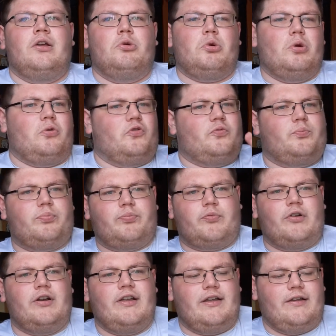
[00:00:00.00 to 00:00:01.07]
It was
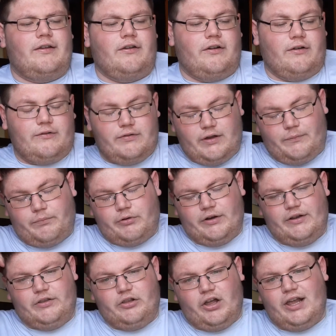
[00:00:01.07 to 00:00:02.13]

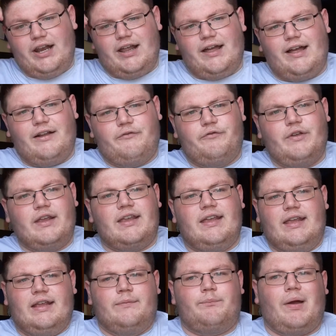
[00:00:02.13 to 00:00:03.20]
Nyla and
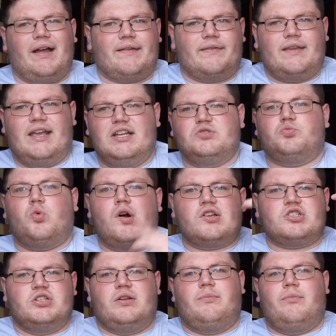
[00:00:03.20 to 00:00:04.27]
Vicky backstage
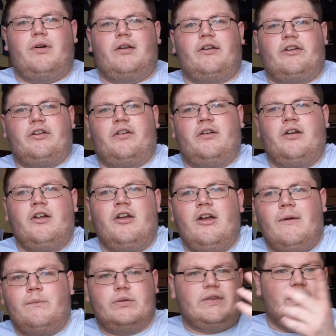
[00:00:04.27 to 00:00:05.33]
watching the monitor,
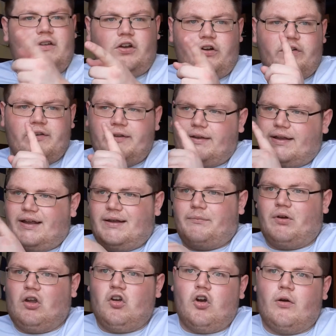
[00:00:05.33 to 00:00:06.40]
but they turned to the
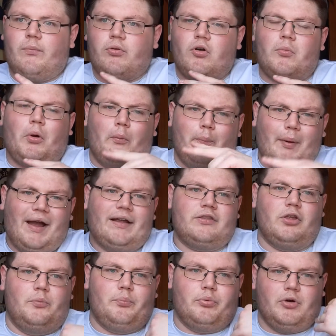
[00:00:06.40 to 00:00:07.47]
camera and cut a promo back
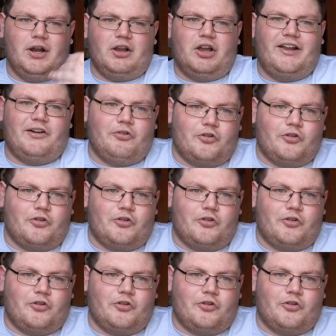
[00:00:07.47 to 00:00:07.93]
to Britt, kind of